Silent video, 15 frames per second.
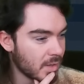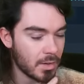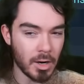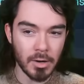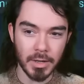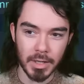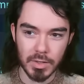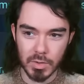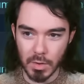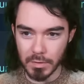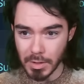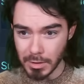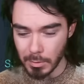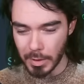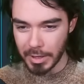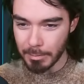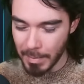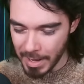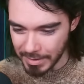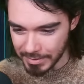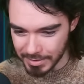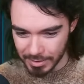All right, so I've done quick
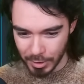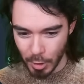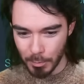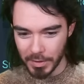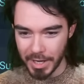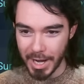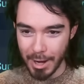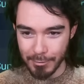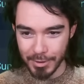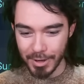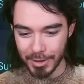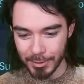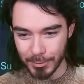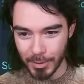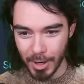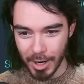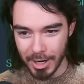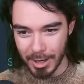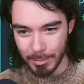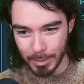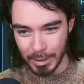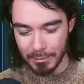maths here. Hopefully, I haven't got it wrong.
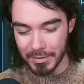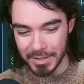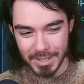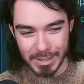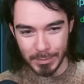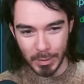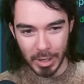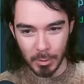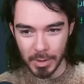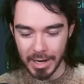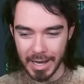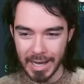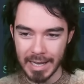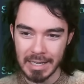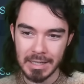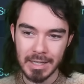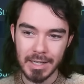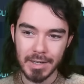I believe this is where we're at.